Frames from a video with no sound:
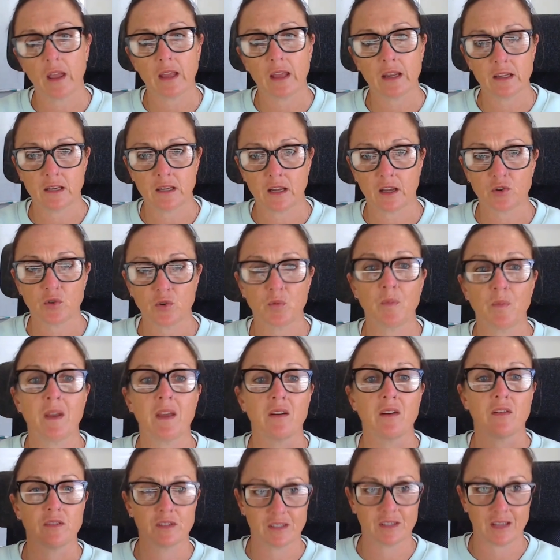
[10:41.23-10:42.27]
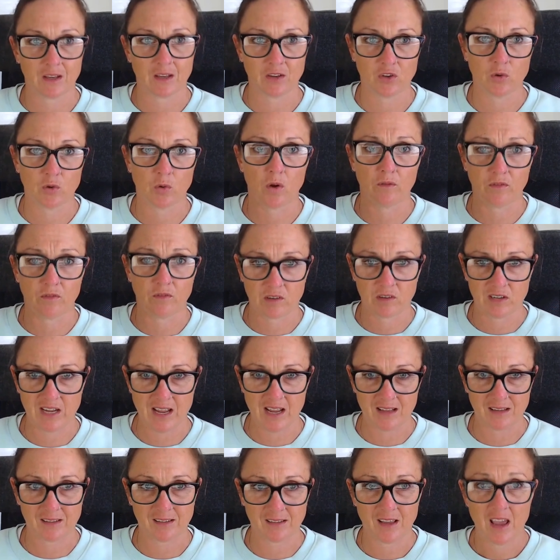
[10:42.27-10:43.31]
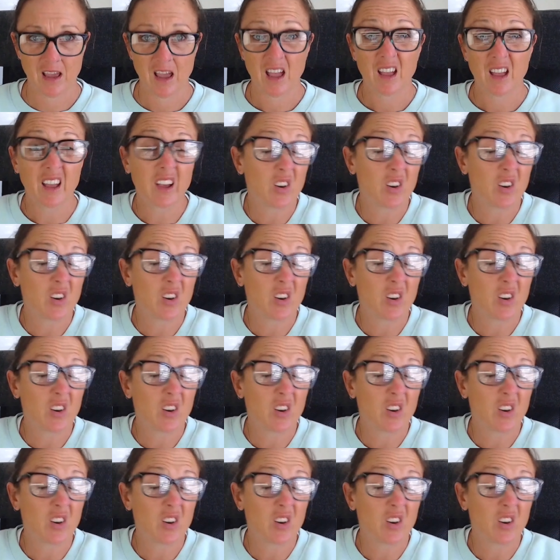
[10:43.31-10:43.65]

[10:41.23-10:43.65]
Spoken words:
get in touch with me and I'll send you over a test,